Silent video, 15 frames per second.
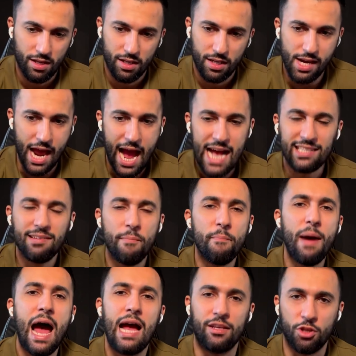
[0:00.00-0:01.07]
you know, as a
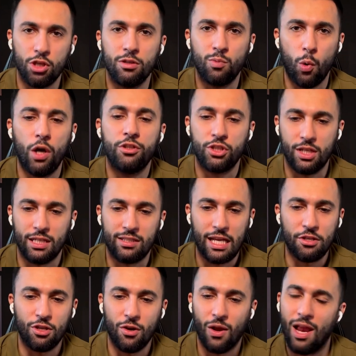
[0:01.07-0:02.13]
man, you'd watch this
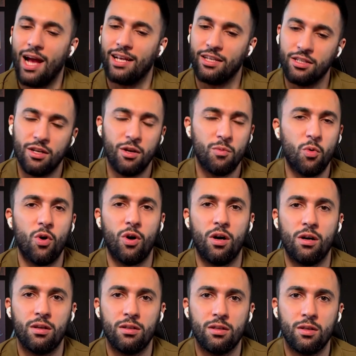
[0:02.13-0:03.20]
and you're like, you know
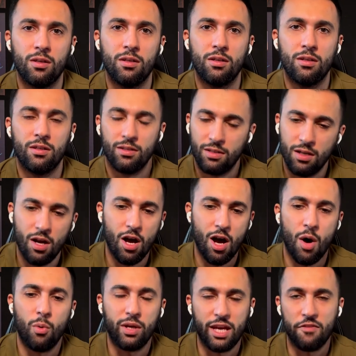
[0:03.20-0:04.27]
what? I
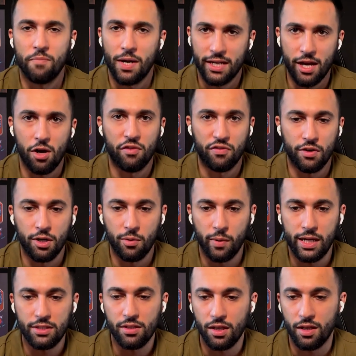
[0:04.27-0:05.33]
will give my girlfriend
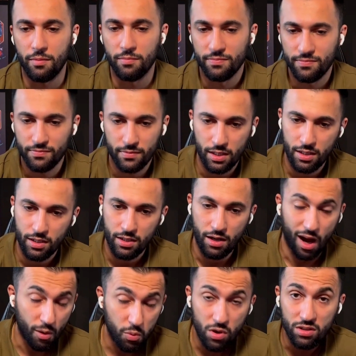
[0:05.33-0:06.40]
away to him.
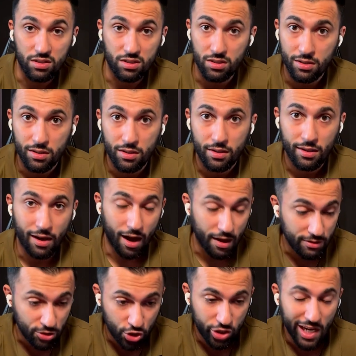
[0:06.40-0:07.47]
I would. I
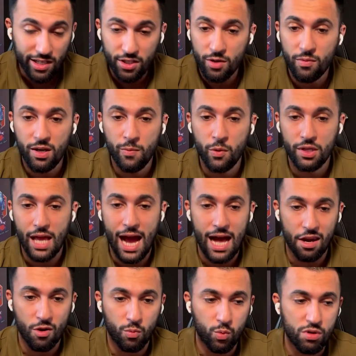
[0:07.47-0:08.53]
genuinely would,
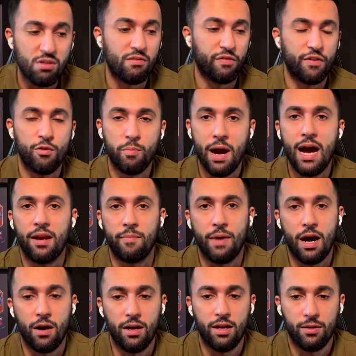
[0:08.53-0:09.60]
and I wouldn't feel bad
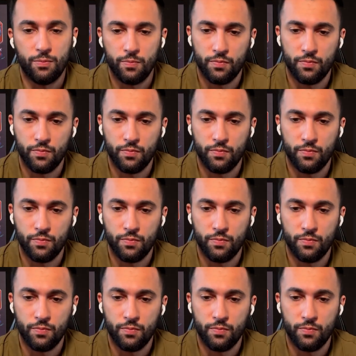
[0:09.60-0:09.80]
about it.